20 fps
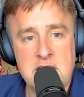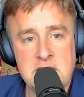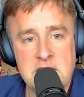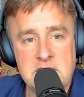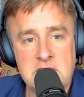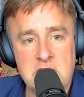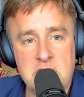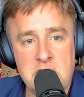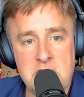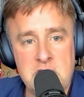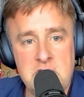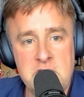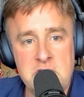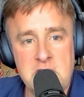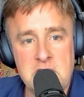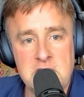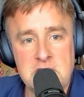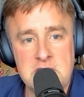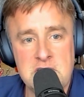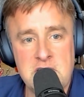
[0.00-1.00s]
So
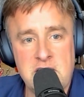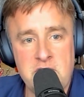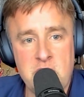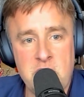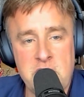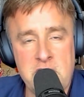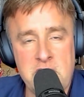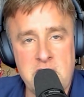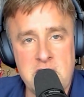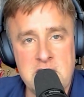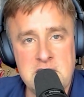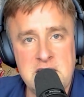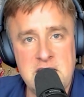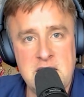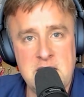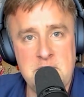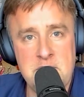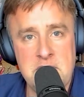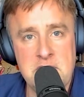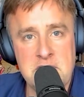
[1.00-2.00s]
kudos to everyone on our
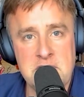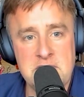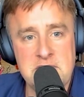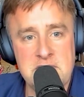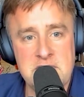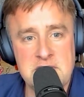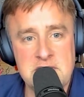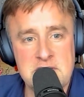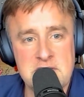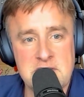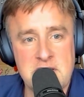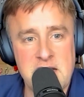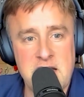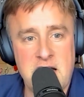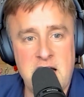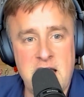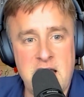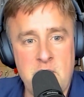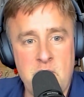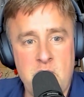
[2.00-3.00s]
team. This is like a
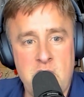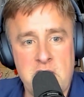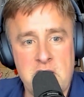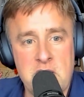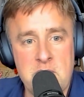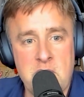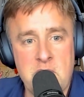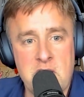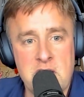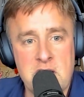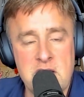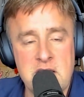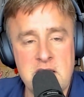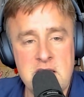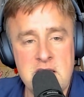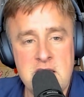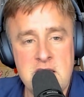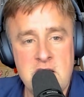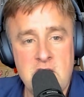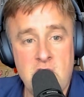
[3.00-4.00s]
high water mark
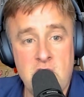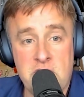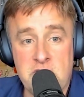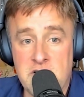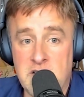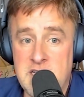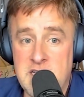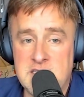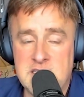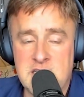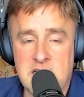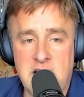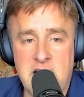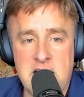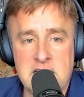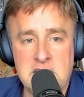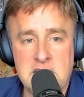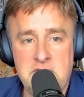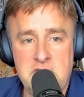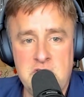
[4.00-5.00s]
over at least the
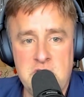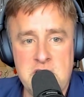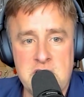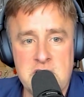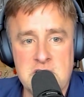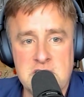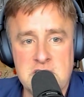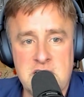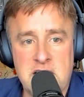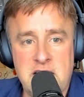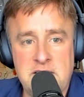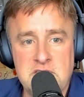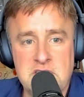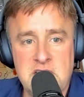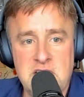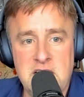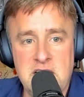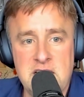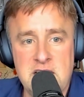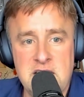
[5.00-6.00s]
last few years that I've
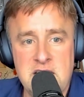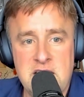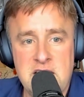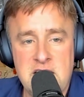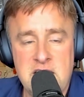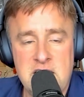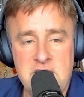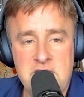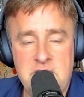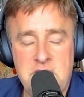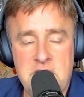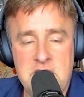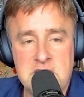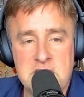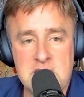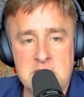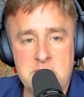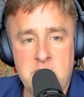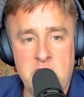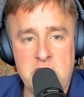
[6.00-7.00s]
seen,
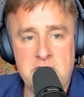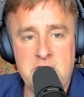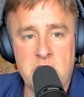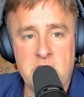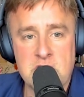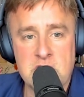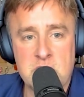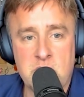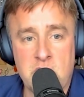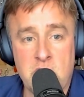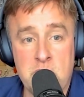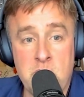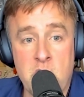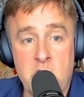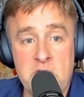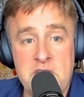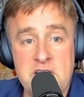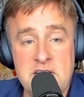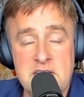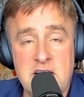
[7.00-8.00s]
56.4. So we're
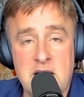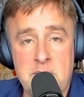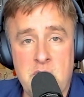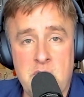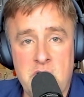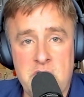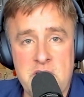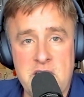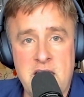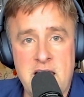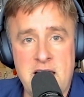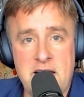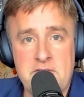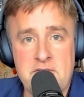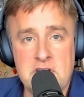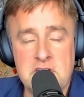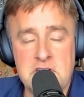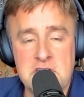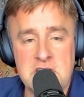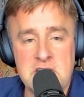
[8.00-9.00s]
more than double the
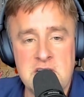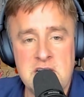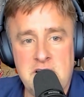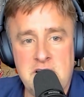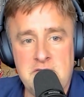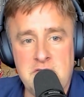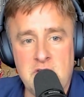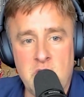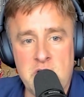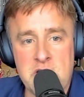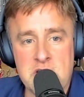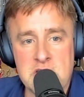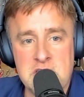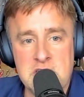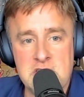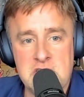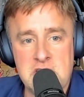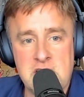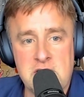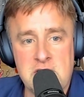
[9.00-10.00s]
average of lawyers
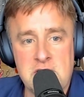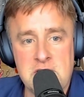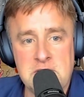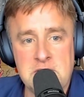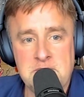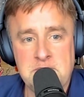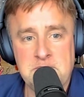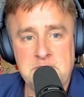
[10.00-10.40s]
in general.